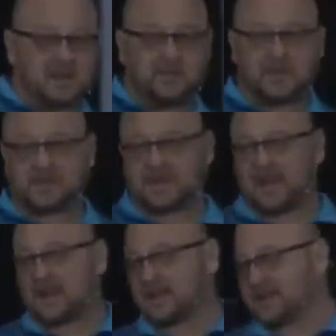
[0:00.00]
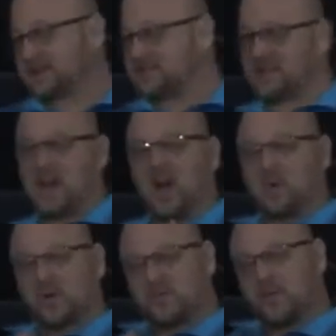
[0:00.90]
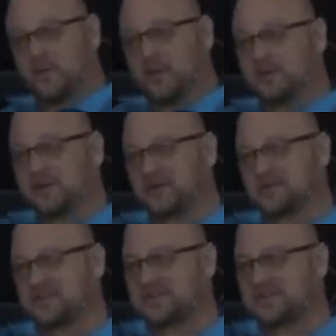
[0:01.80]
But it's kind of, it's awkward for me because